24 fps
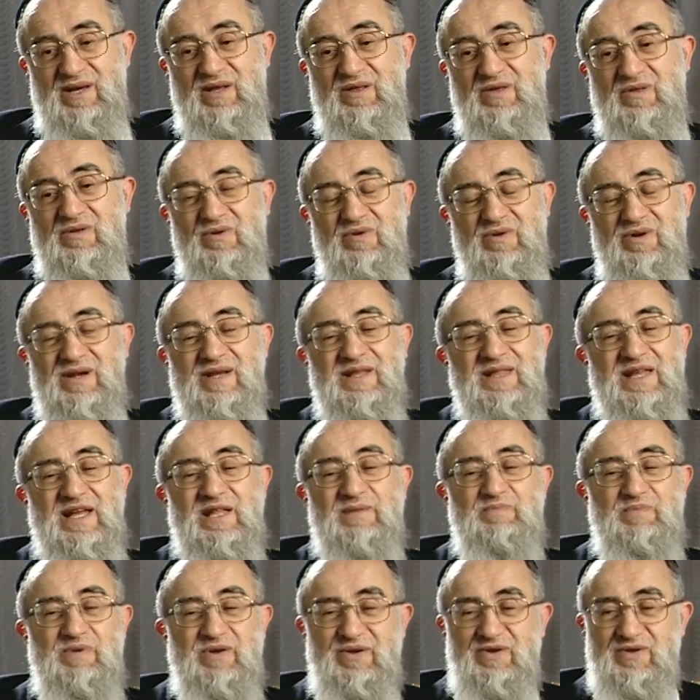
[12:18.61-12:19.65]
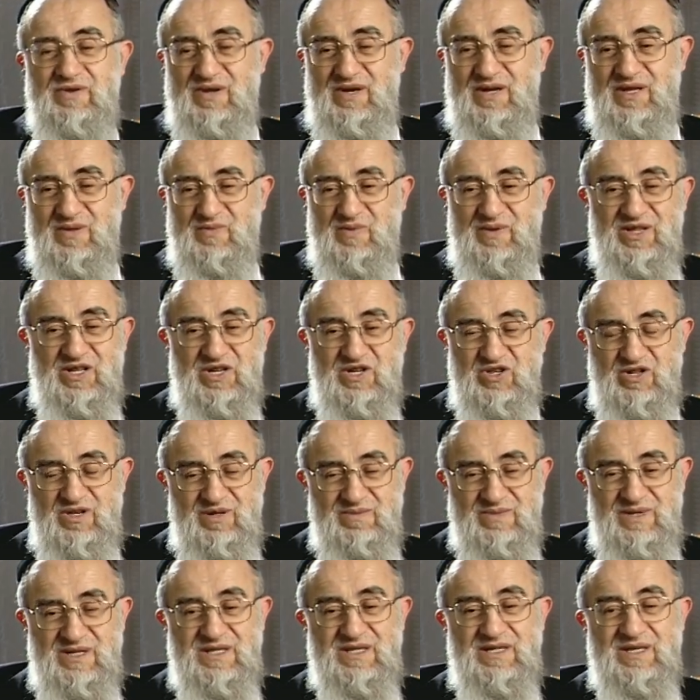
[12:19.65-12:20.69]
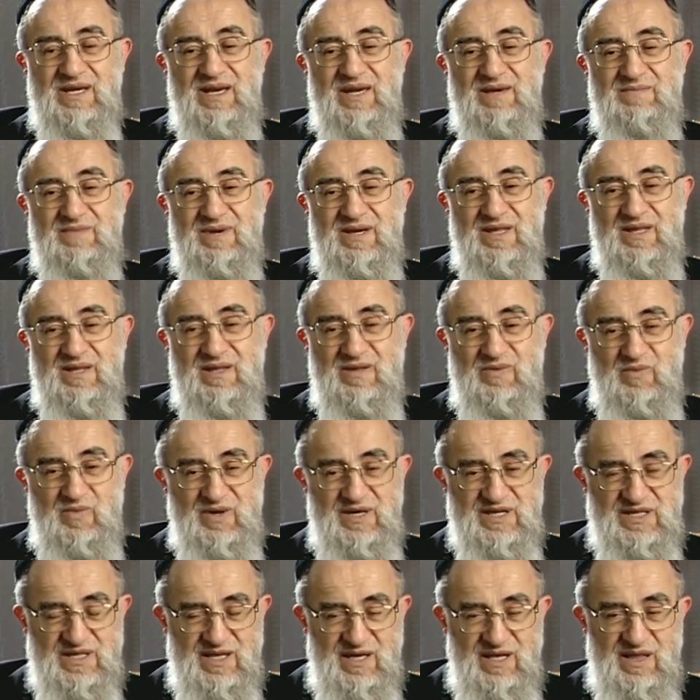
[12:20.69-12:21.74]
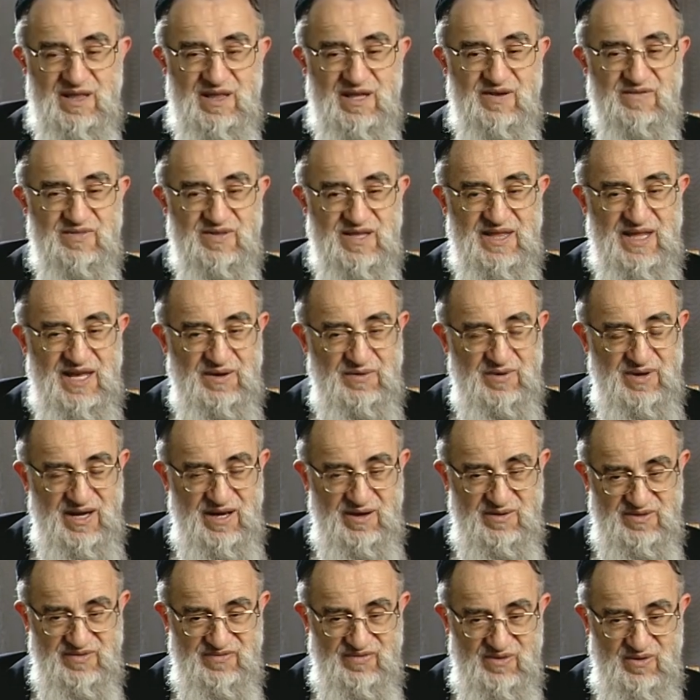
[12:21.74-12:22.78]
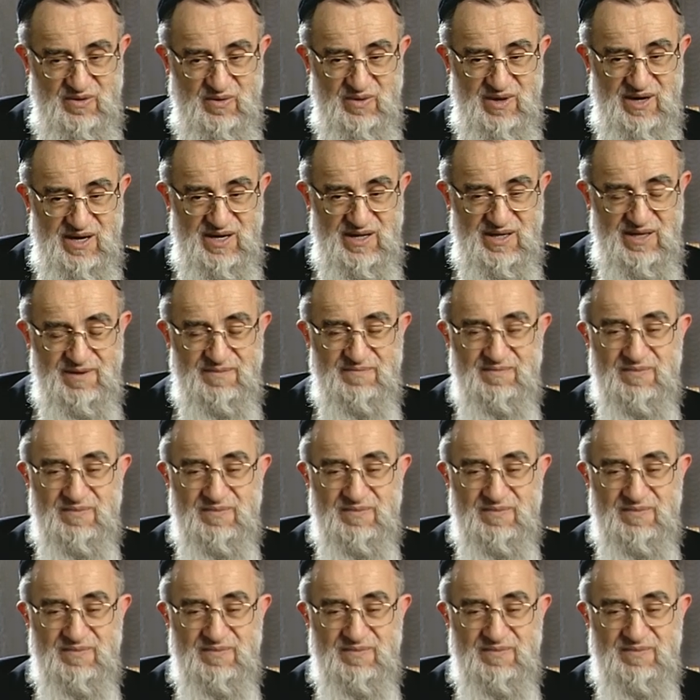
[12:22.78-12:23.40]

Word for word: During that period when the Germans came in, we still lived in our house for a while